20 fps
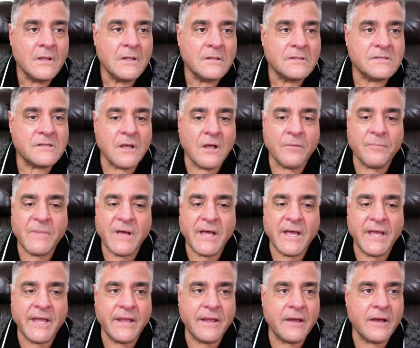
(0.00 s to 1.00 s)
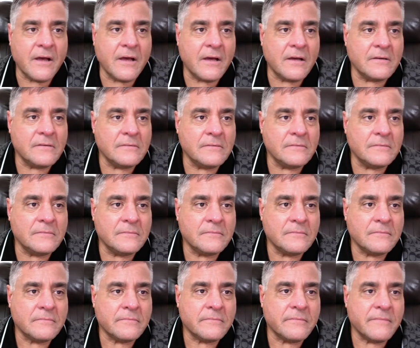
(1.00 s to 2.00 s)
So all my uh,
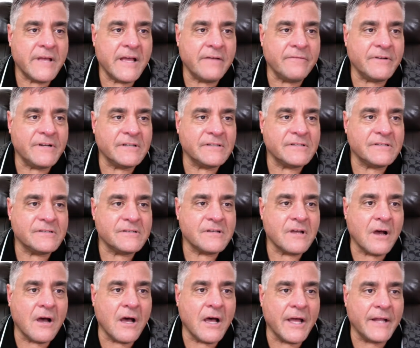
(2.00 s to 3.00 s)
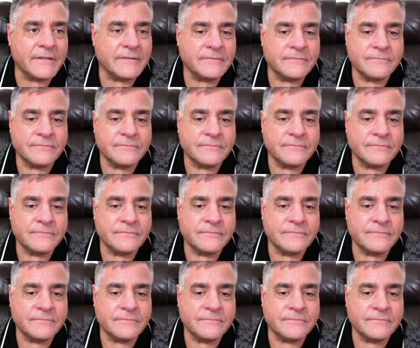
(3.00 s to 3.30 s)
evidence is gone.